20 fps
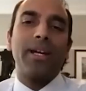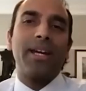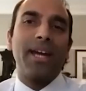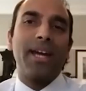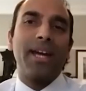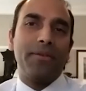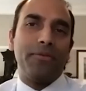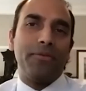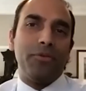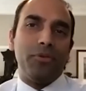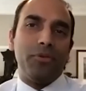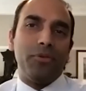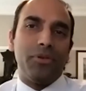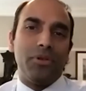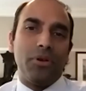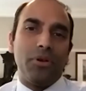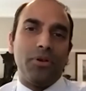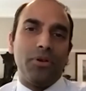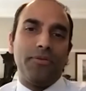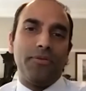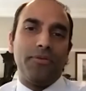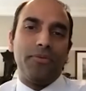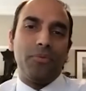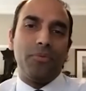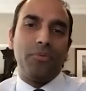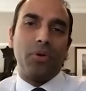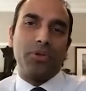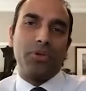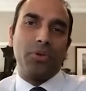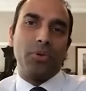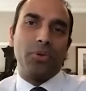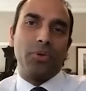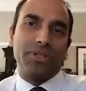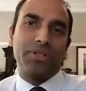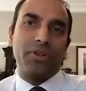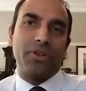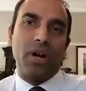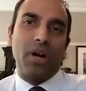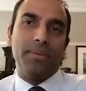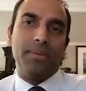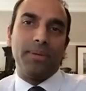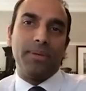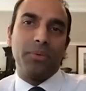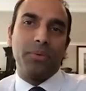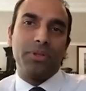careful of what you're describing,